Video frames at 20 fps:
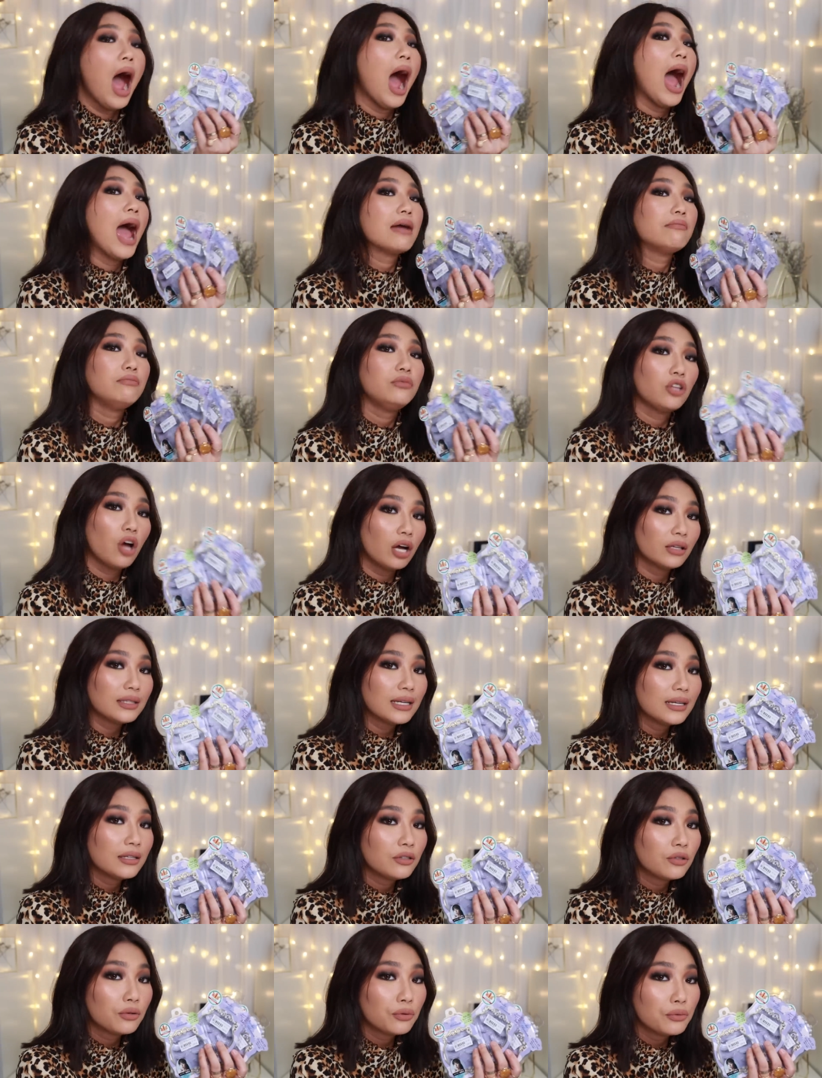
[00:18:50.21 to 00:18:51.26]
I'm not
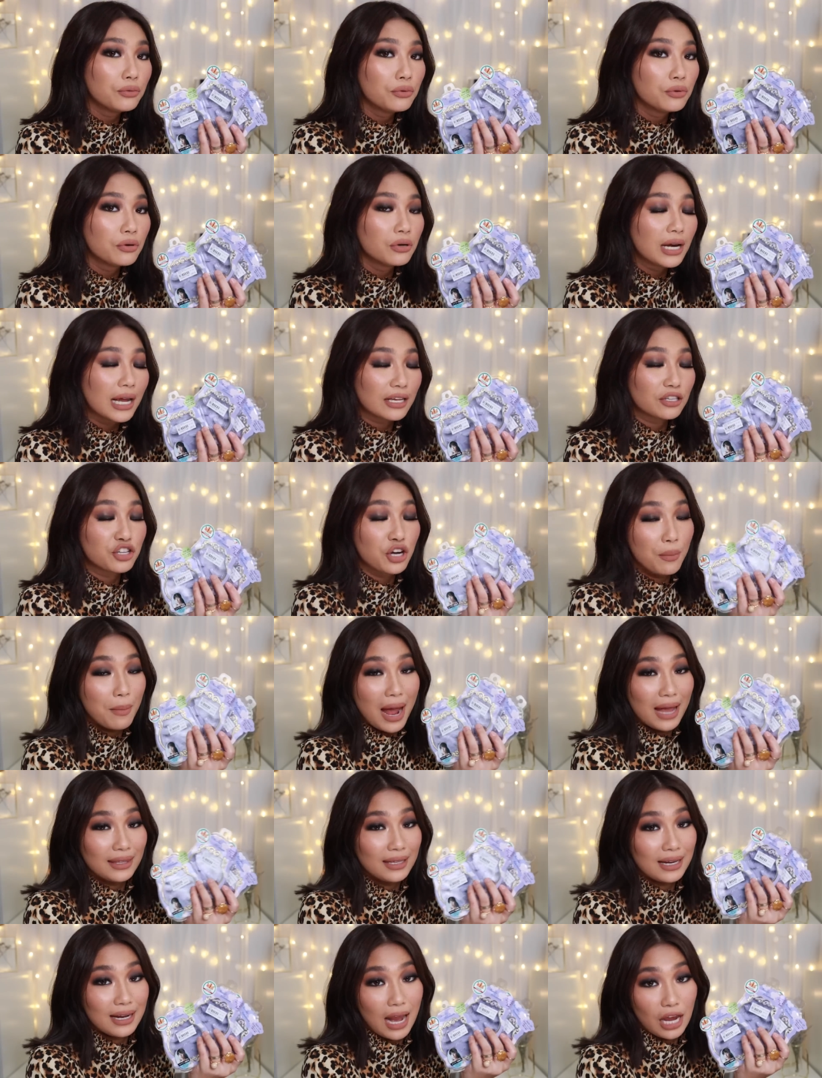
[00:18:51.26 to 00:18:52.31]
into like
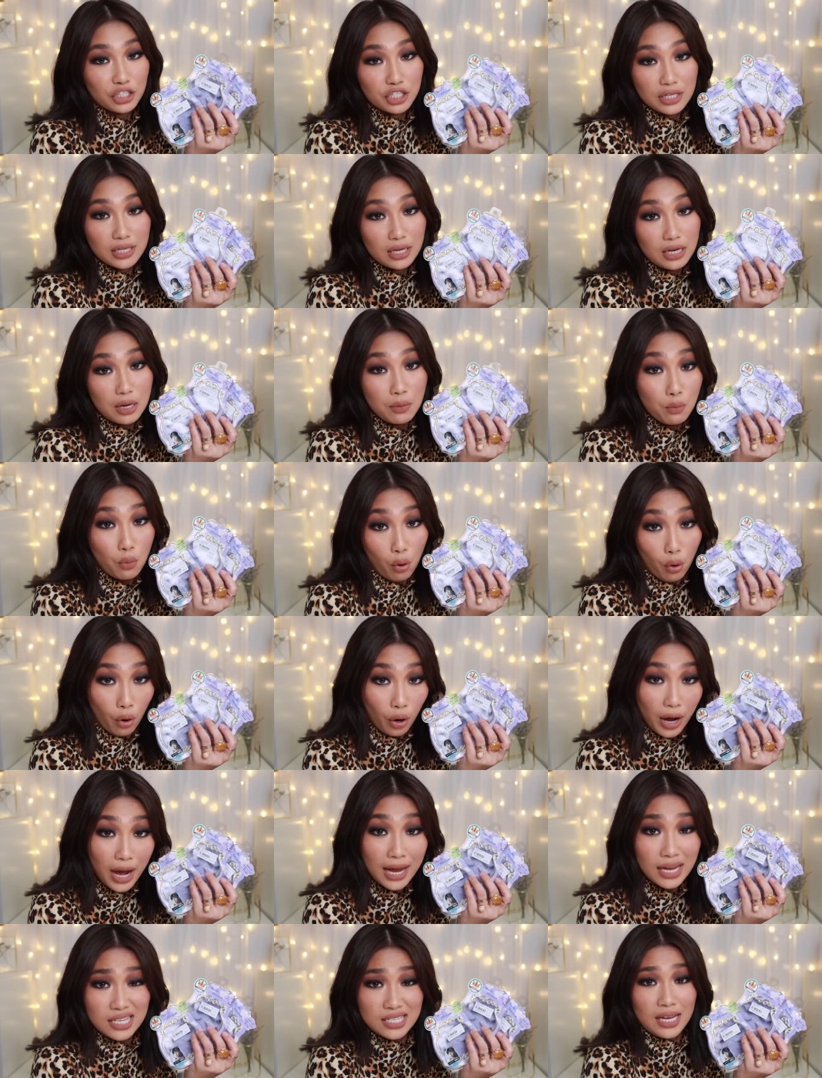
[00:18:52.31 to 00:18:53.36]
dramatic lashes
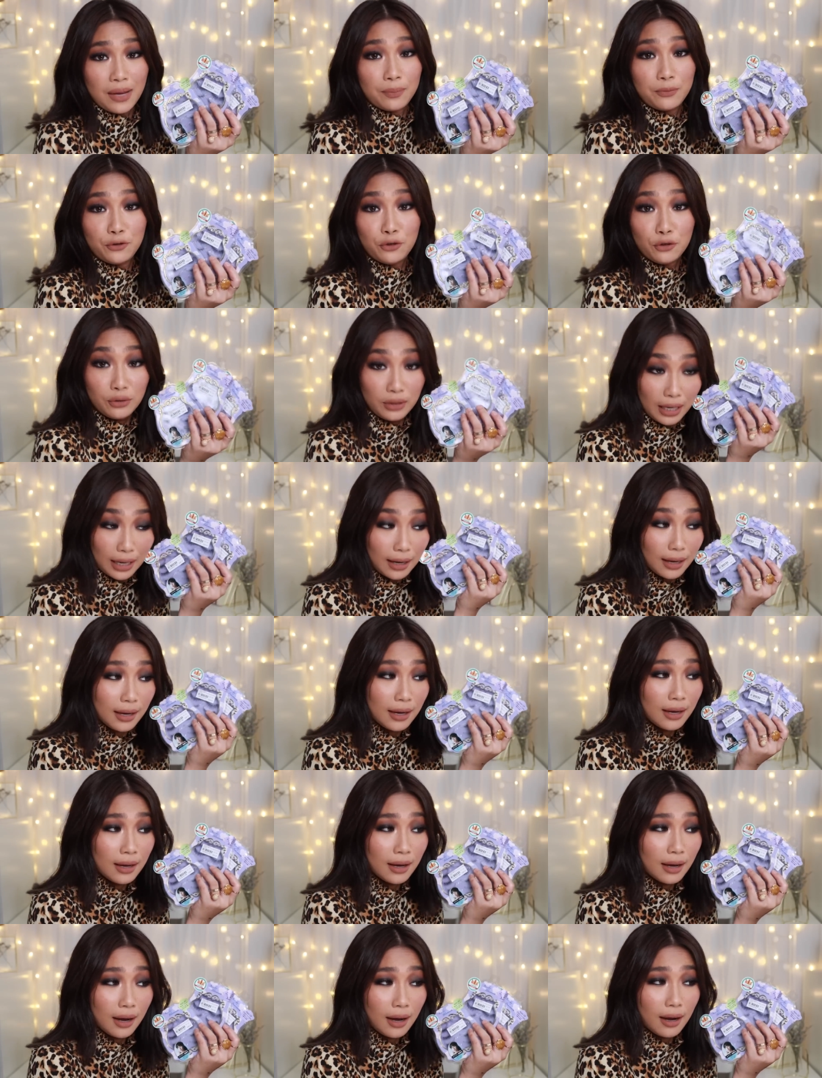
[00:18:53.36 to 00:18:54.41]
anymore, except
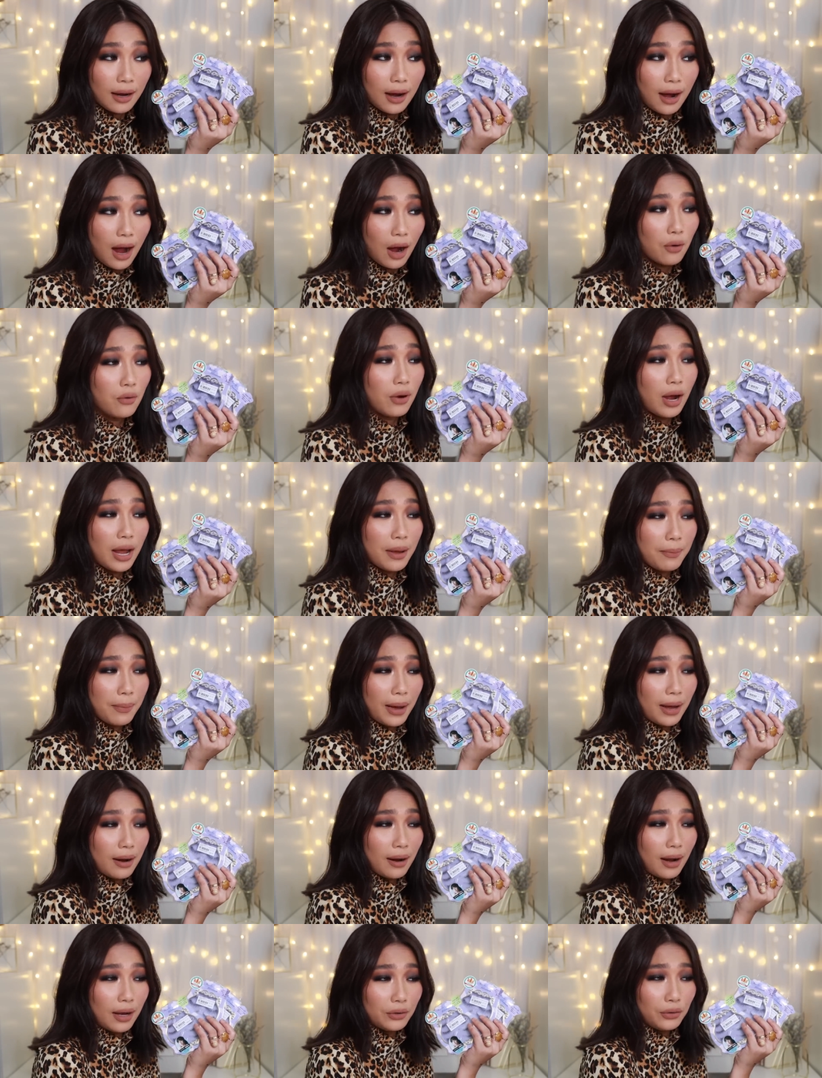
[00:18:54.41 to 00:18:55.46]
today. Ako nga eh
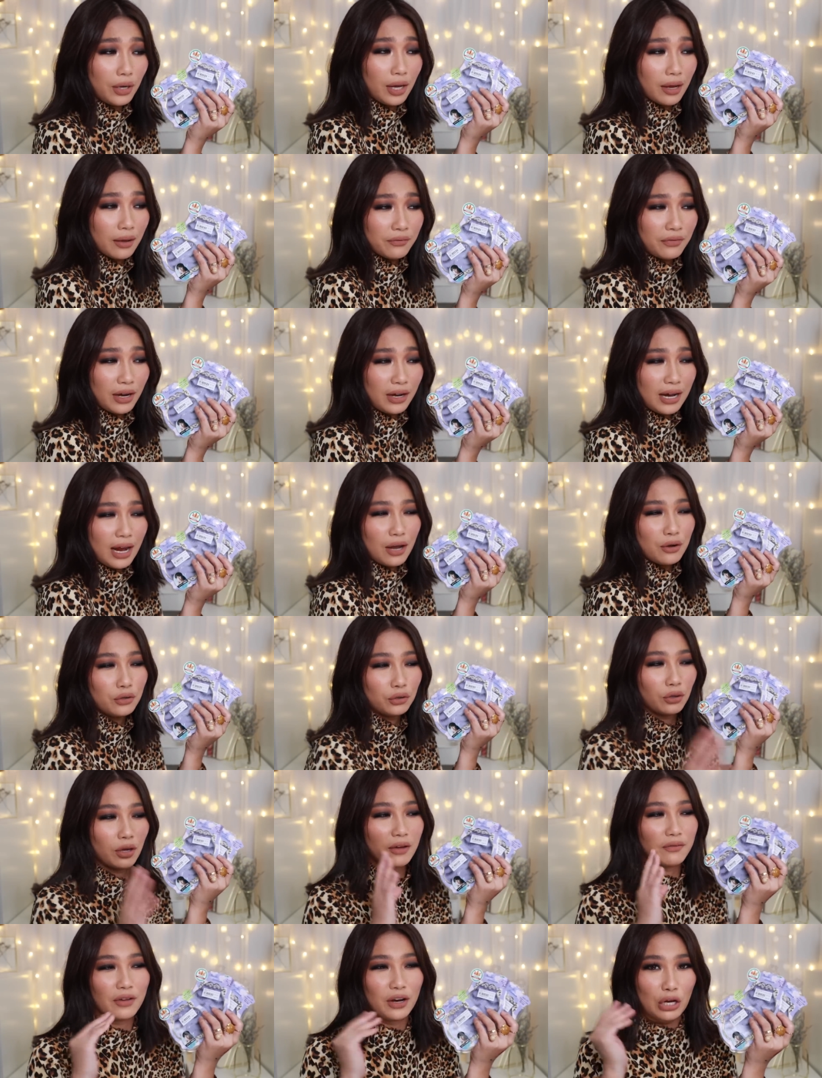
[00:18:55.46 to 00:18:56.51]
parang ano eh, very ano
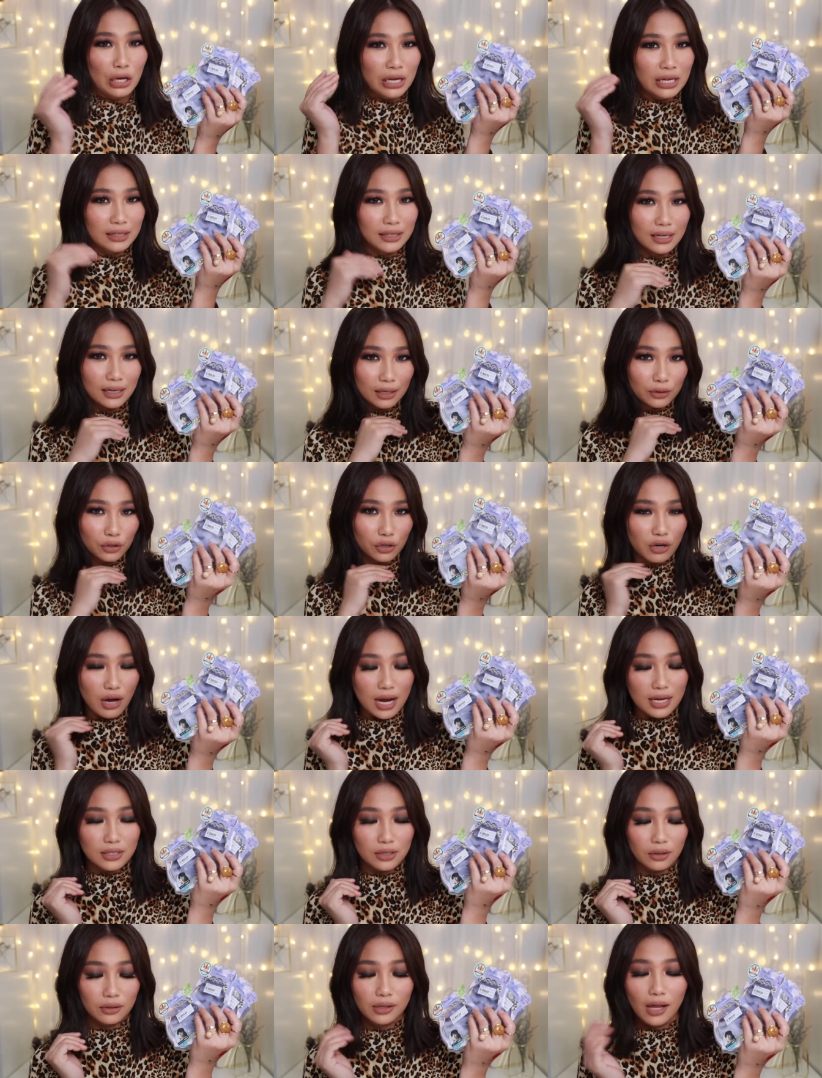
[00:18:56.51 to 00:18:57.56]
to eh, very hindi
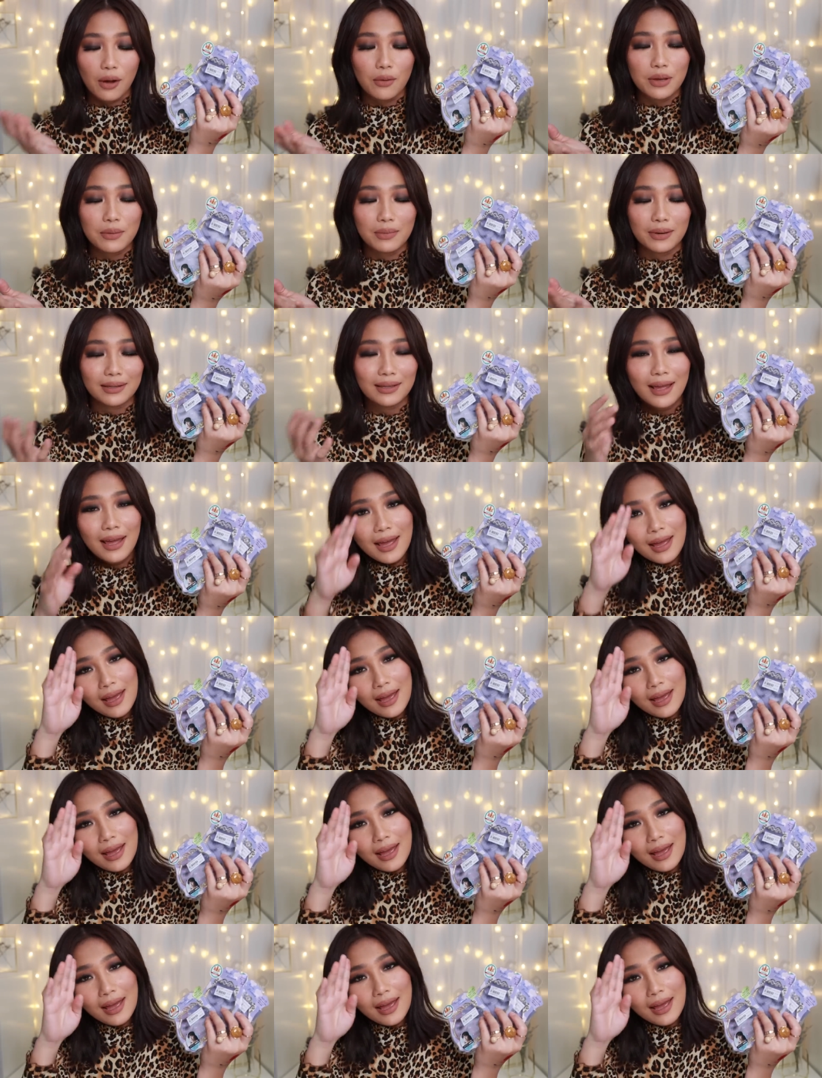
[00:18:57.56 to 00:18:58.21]
naturalized ako tawi, but